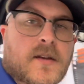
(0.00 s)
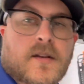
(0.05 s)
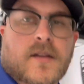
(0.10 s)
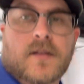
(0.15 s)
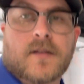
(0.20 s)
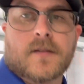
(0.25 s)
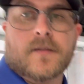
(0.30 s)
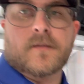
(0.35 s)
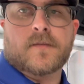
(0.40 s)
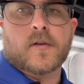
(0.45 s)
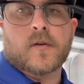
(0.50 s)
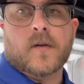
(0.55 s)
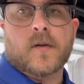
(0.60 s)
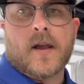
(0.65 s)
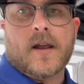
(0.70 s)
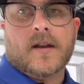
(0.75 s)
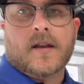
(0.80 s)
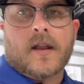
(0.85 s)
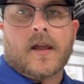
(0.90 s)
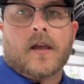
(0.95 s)
it for
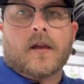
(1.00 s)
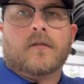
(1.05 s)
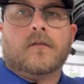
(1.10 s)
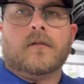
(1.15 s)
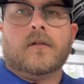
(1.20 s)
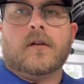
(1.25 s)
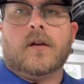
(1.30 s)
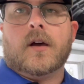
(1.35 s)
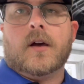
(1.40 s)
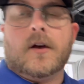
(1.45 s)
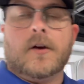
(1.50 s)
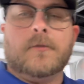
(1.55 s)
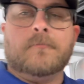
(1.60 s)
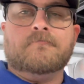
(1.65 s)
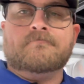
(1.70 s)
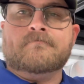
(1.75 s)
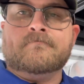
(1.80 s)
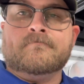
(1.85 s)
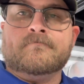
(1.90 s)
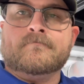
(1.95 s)
right now.
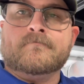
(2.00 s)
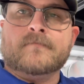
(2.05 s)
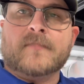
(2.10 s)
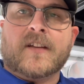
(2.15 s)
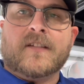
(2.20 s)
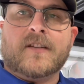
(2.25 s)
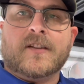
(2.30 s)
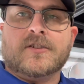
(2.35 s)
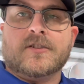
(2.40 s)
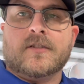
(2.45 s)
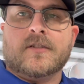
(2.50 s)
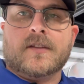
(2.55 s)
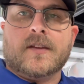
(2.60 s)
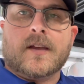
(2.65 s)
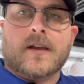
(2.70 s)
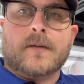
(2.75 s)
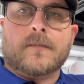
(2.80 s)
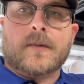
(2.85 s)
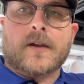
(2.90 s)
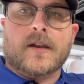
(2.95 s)
Eventually
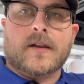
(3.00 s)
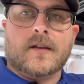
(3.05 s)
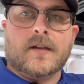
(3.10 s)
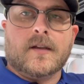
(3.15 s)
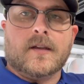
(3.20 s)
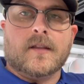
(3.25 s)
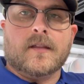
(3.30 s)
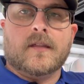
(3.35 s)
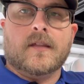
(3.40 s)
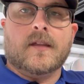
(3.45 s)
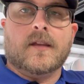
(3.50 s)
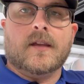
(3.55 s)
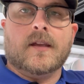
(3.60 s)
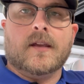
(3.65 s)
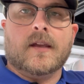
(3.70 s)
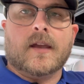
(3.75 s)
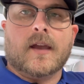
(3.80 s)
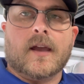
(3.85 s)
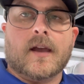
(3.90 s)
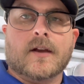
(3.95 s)
I might get
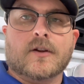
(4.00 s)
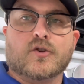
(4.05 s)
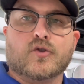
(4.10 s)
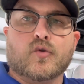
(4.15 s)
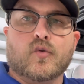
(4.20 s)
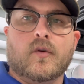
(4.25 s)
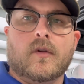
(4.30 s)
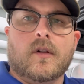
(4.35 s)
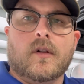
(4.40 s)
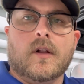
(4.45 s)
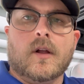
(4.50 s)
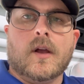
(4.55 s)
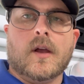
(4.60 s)
the actual